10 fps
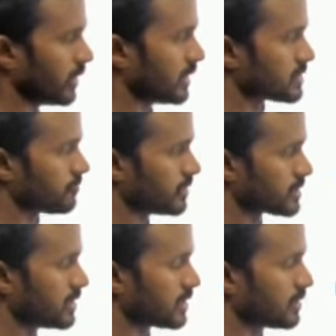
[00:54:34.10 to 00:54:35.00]
when it is the
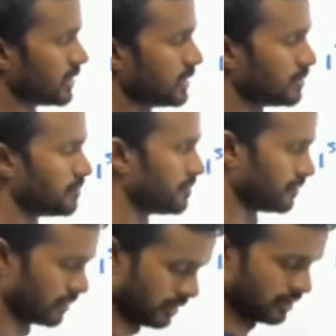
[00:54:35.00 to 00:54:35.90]
first degree,
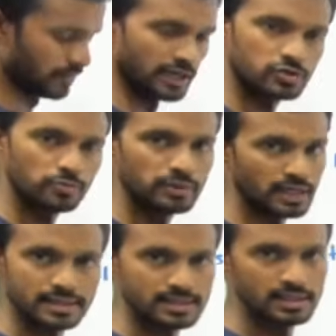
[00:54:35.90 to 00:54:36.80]
there should be
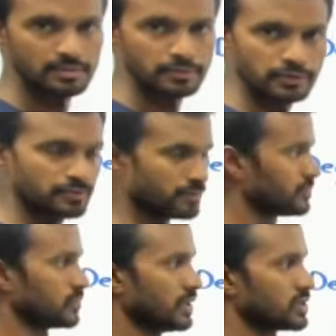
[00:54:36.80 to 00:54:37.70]
x term.
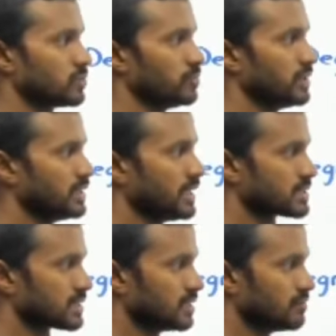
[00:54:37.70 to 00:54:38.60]
So there should be a
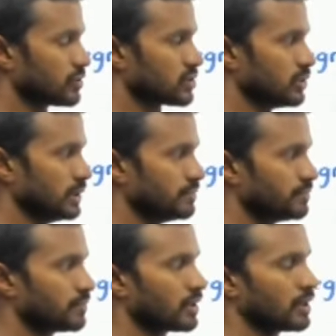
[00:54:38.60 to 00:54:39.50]
x term for sure.
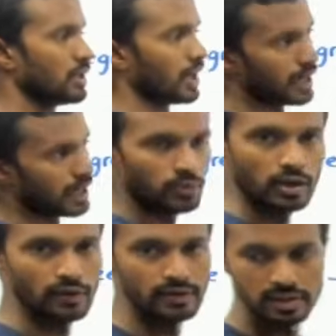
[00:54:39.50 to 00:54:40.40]
And now
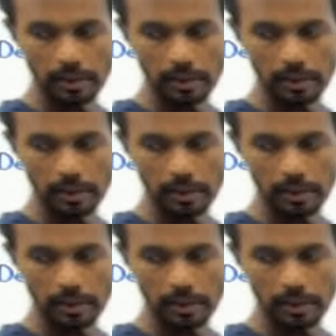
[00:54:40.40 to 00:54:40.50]
look at this,